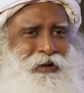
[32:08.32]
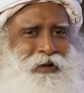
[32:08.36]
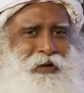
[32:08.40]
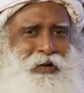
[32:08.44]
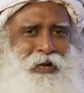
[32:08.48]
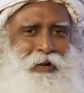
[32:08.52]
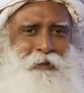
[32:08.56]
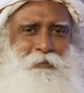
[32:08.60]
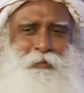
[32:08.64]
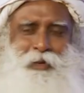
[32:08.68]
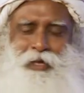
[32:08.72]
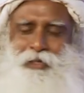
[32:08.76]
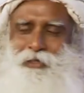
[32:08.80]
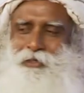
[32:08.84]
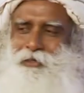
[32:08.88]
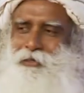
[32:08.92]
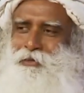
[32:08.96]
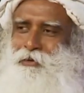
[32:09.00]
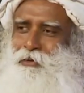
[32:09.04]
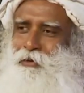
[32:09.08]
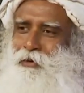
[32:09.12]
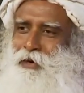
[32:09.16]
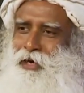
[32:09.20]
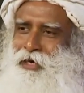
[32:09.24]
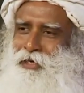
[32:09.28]
I'm not
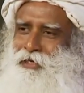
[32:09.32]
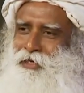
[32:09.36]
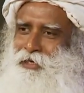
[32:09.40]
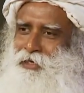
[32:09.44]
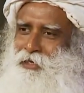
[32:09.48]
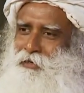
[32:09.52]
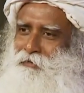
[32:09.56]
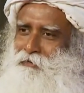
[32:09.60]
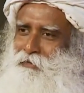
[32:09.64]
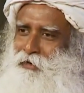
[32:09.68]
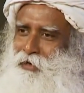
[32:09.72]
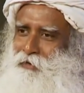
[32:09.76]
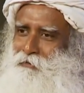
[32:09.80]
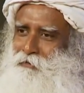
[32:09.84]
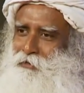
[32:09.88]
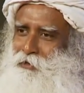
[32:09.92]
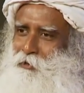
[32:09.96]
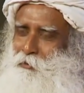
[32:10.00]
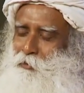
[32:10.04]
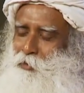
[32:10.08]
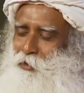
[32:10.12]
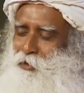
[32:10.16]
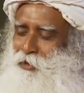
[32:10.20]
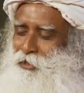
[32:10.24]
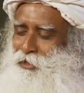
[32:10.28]
so identified with
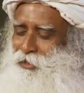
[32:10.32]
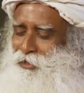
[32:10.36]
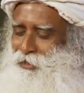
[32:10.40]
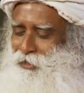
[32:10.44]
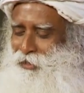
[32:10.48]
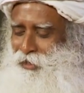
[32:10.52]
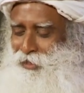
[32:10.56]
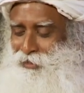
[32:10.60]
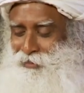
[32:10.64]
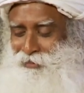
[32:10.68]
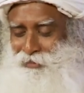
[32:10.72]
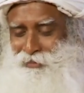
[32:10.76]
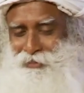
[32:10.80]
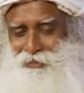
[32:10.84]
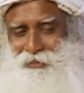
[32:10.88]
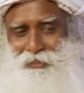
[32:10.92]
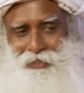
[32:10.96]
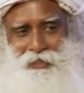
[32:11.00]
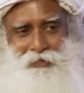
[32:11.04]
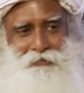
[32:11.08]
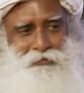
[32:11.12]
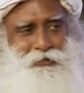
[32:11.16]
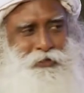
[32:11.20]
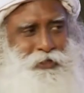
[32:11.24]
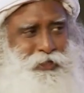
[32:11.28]
the political
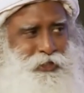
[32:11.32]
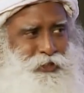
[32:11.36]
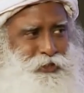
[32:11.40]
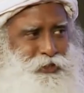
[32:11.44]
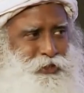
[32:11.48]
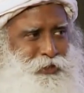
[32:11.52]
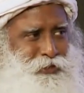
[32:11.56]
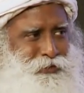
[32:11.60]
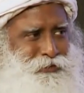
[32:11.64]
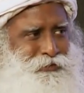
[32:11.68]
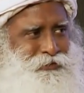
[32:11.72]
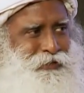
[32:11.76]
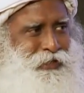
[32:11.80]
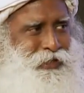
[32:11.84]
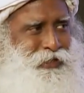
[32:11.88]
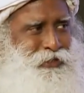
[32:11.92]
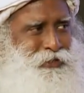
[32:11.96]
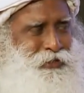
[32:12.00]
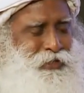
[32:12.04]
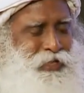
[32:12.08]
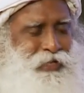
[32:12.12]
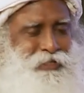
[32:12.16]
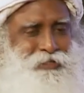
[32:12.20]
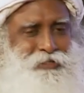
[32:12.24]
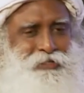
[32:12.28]
identity of a nation
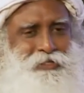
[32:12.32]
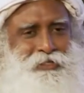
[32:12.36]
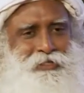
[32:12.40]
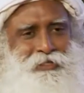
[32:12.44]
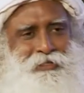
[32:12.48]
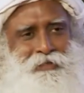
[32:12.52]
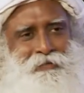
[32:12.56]
as such.